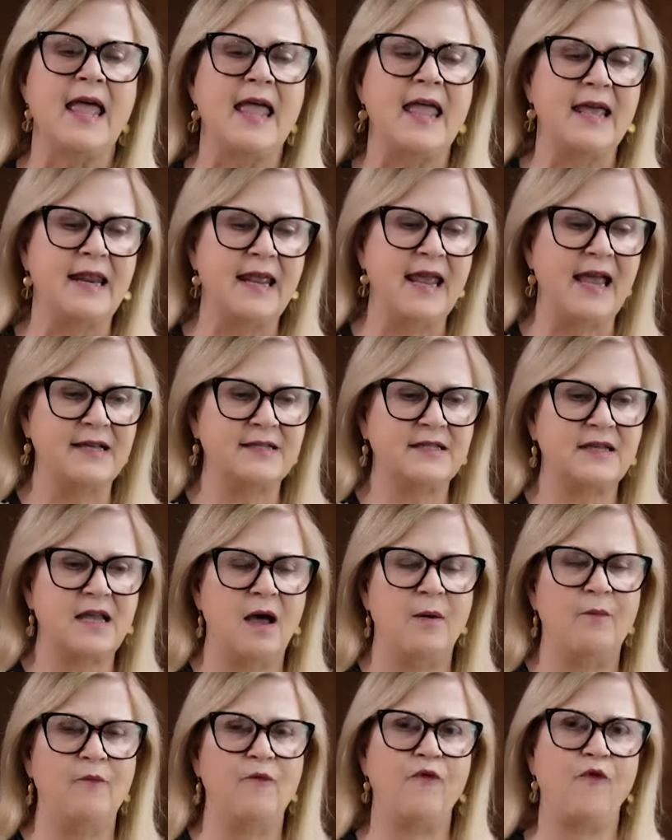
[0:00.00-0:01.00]
It has
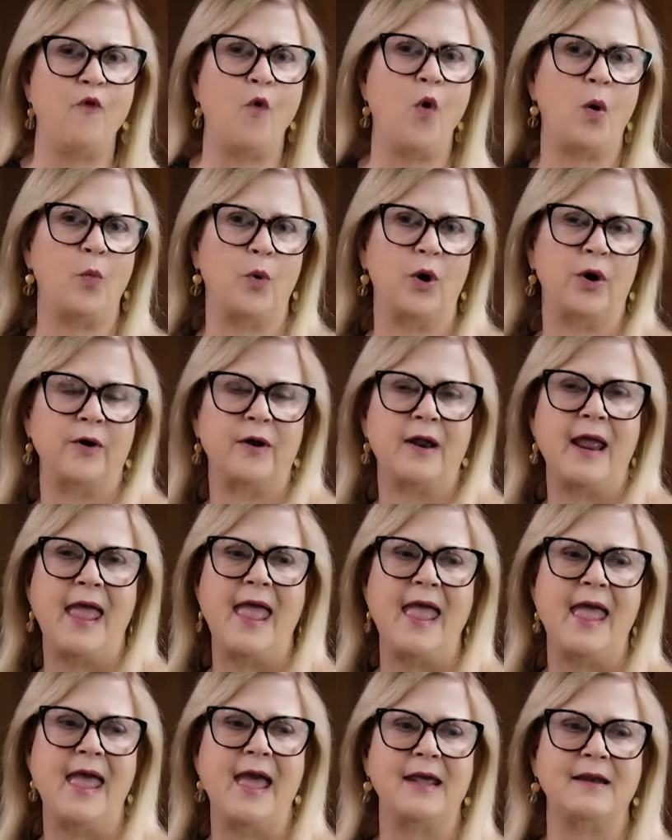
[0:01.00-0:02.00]
come forward.
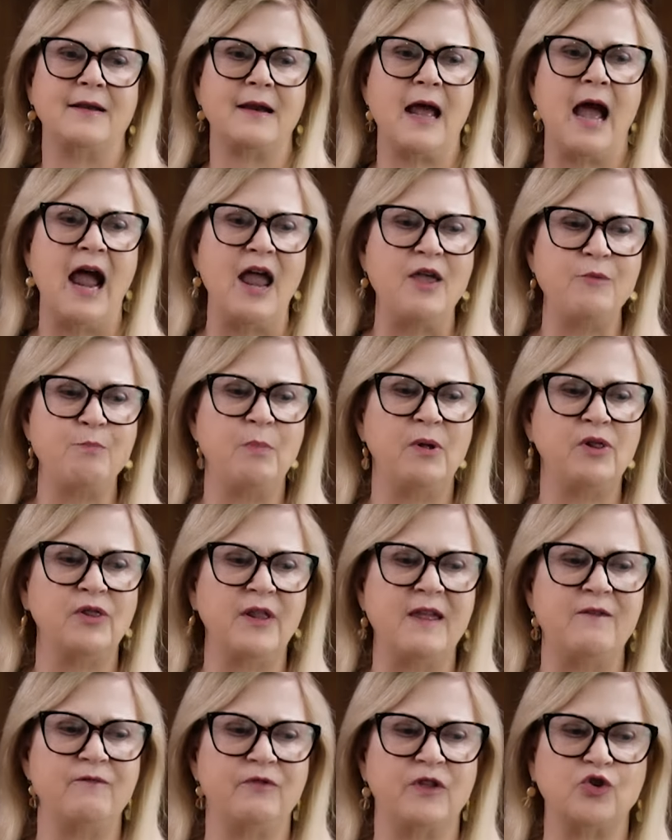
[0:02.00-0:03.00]
And I
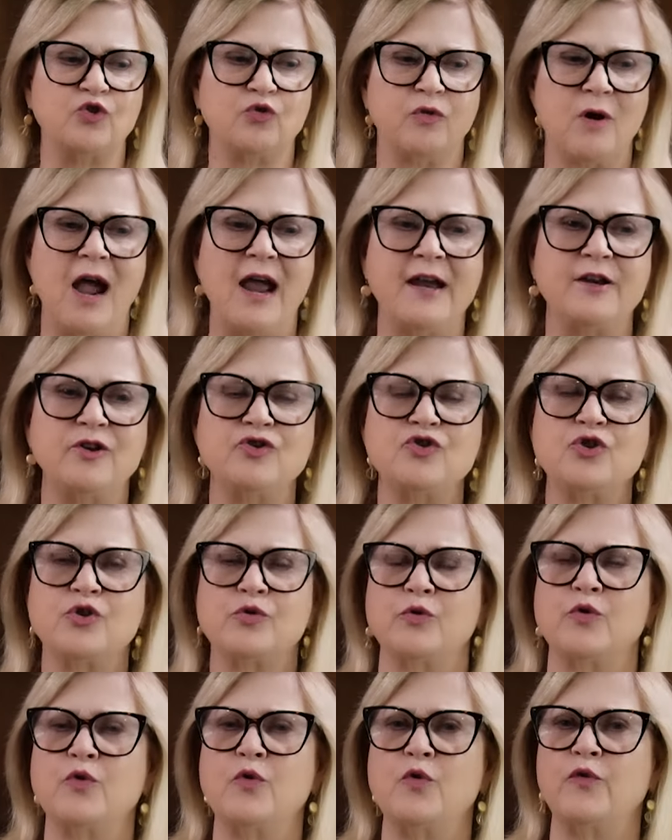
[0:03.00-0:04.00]
believe the tried and
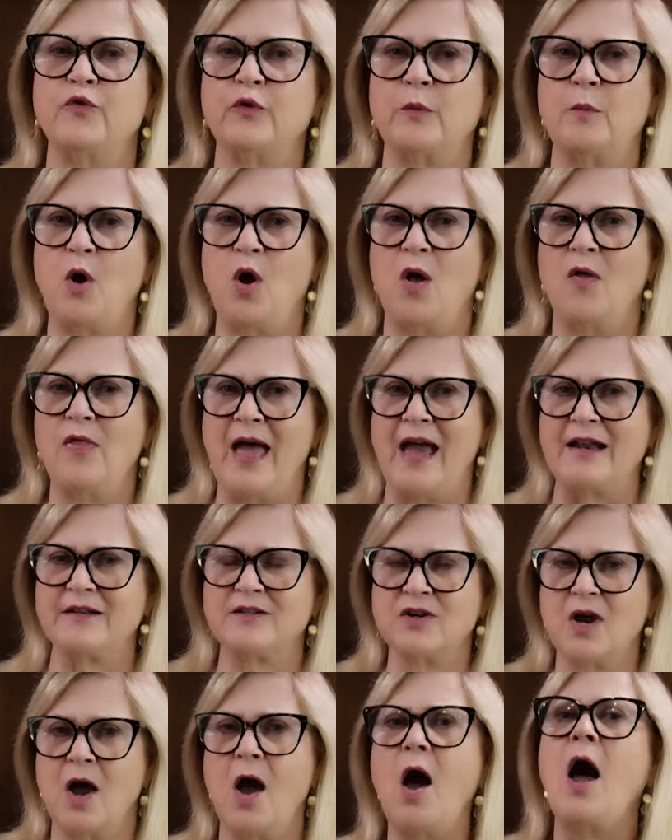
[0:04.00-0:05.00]
true from all that
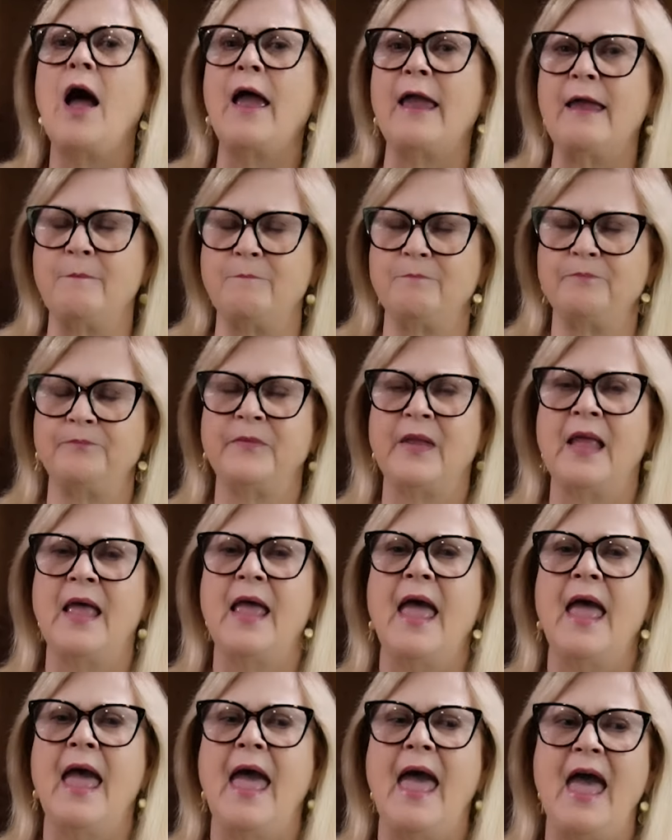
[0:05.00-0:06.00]
time
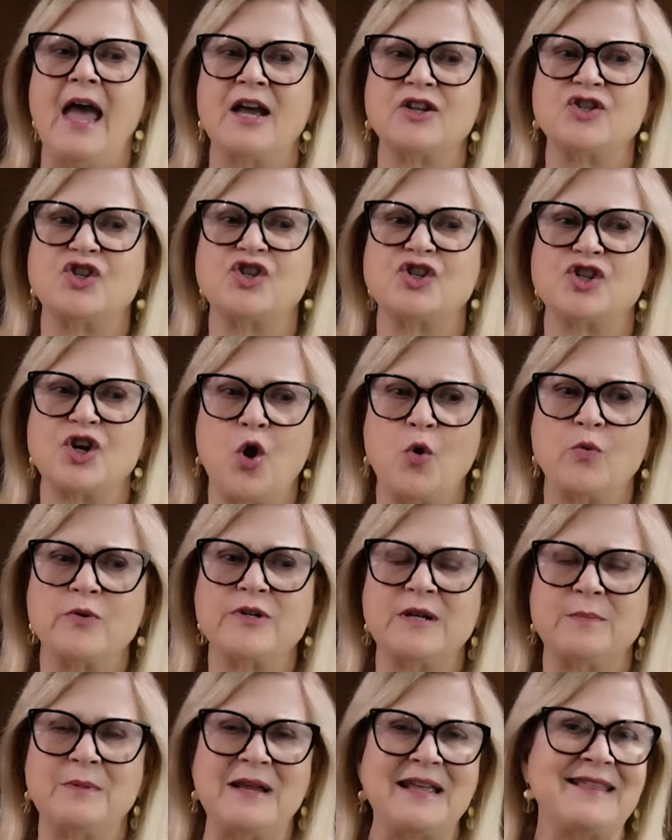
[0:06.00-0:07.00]
has shown
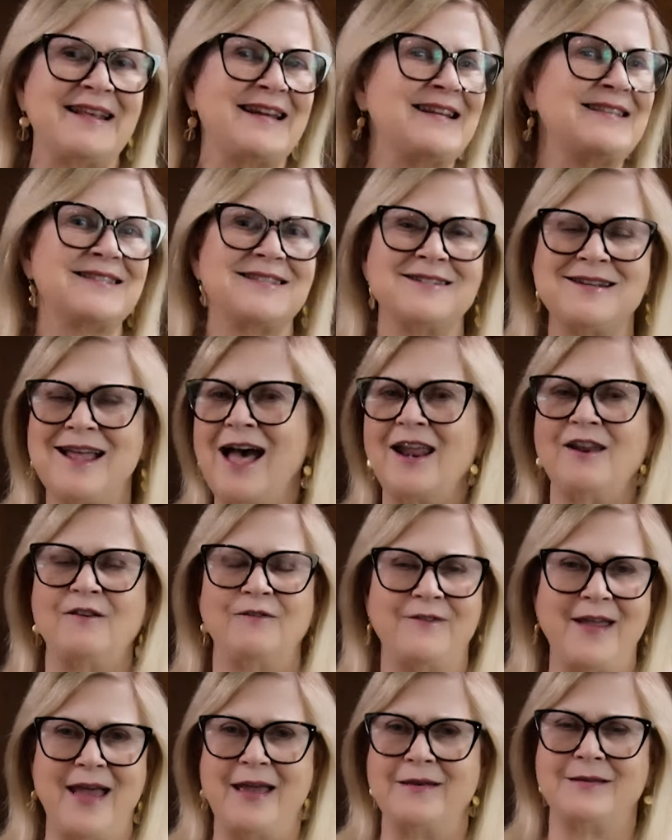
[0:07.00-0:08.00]
to me that it's not a
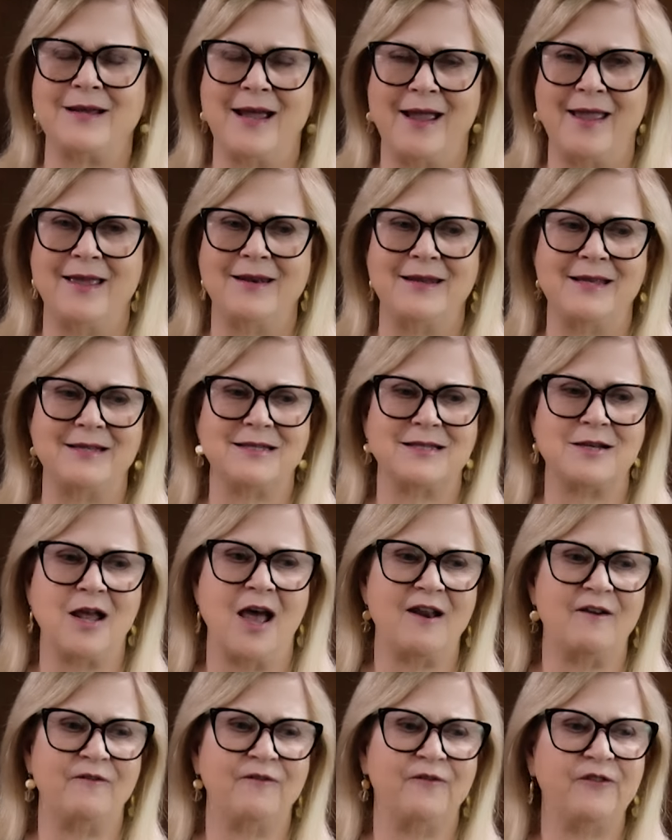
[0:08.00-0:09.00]
fad diet. It's
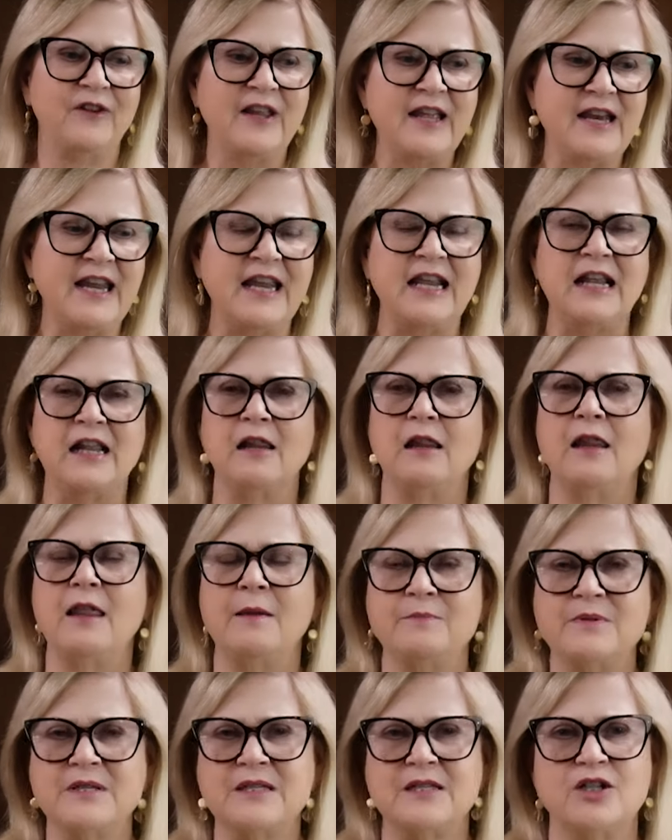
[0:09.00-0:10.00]
not a fleeting
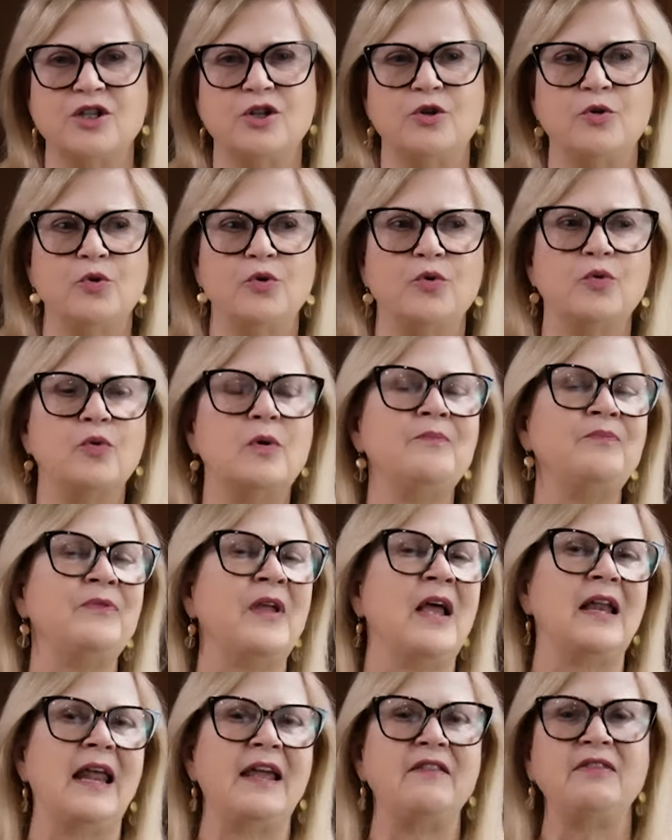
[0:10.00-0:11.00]
glimpse to
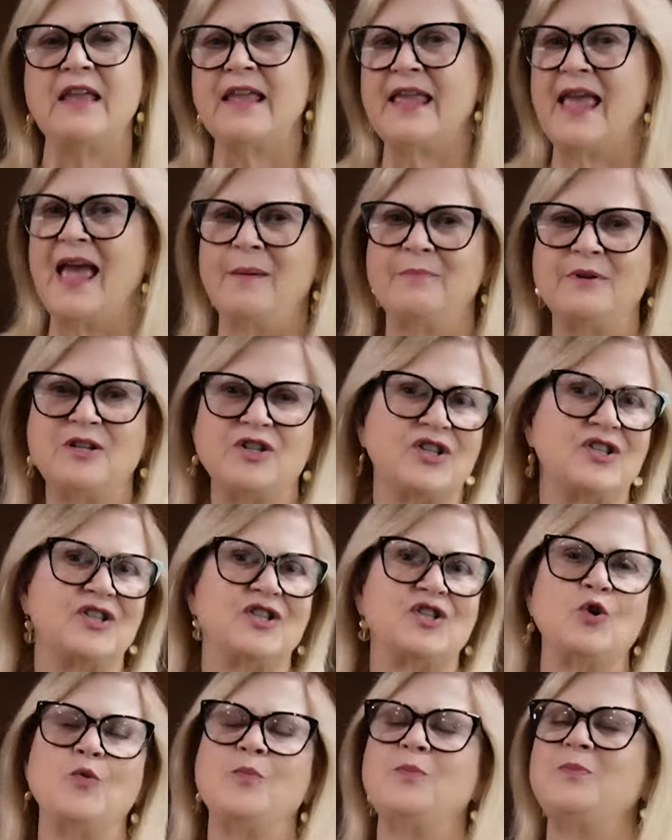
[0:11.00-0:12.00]
like the cabbage
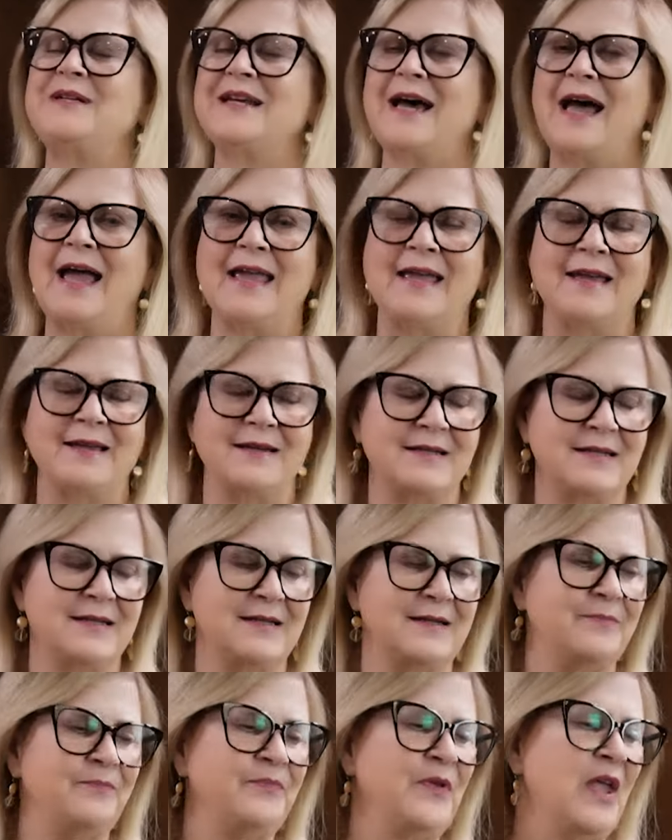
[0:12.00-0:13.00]
soup diet
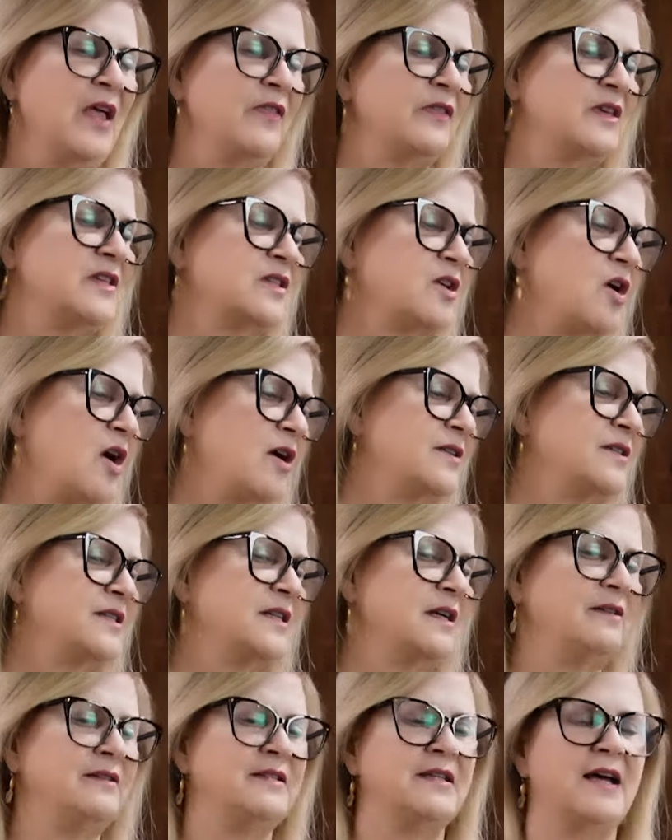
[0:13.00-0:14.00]
and the
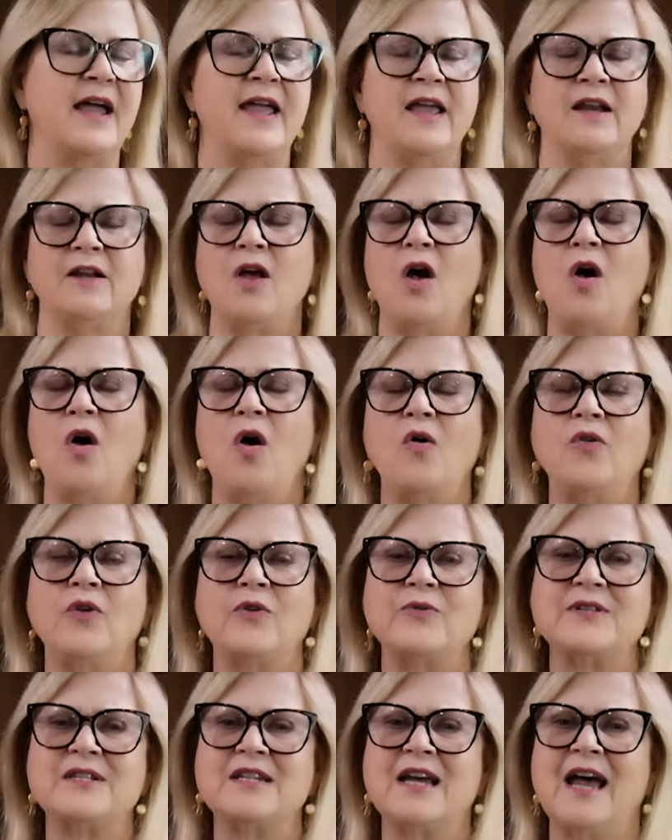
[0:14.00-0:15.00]
Scarsdale diet and all
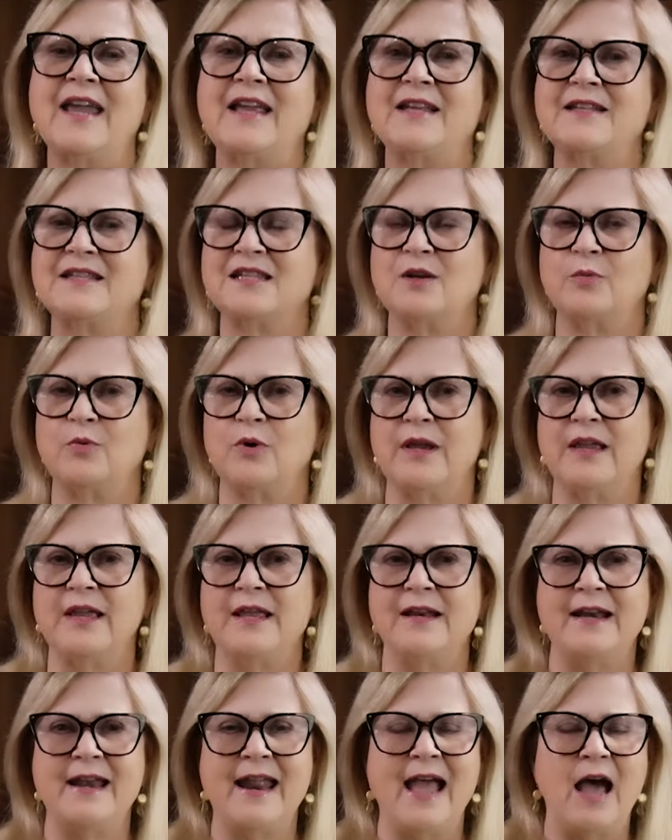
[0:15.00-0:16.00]
those diets that were
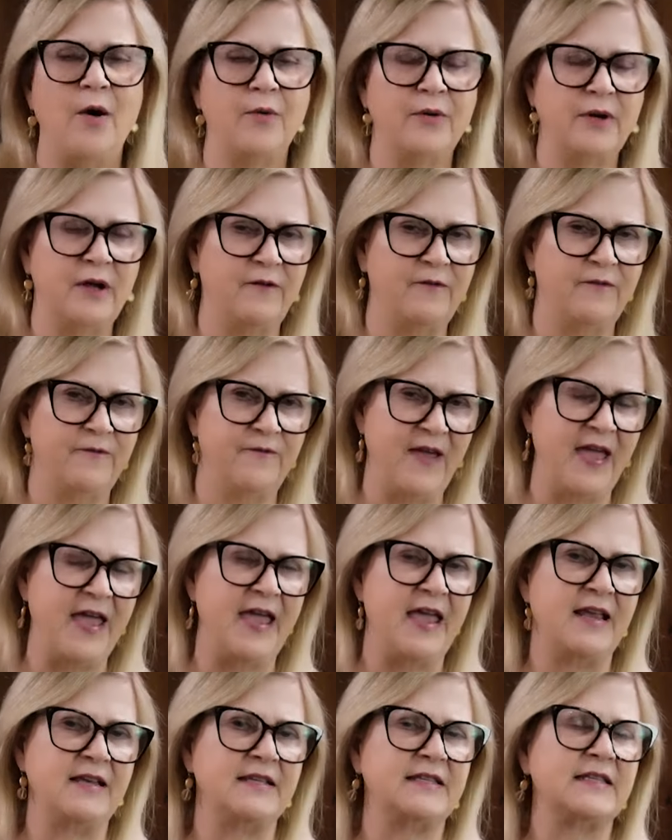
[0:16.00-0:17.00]
in and out of
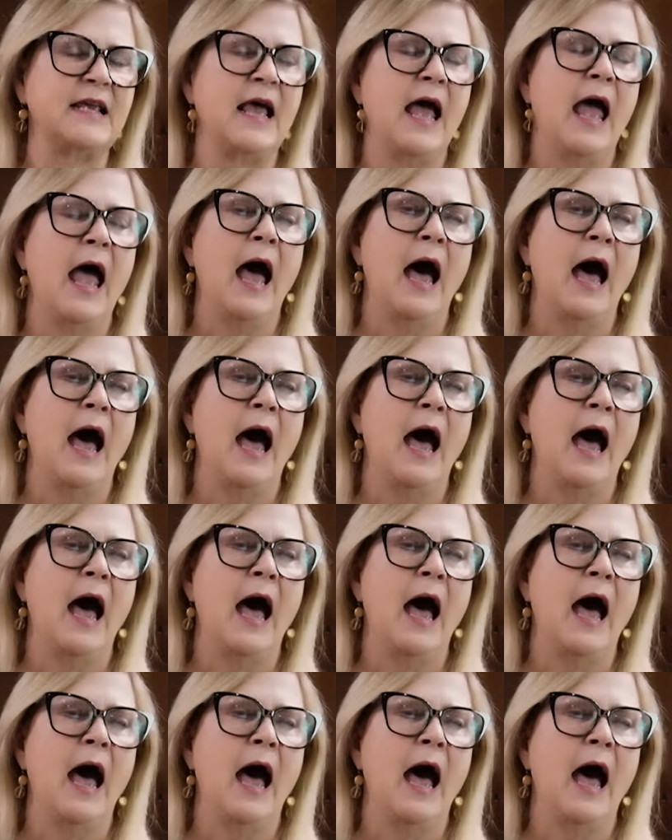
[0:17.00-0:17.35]
phase.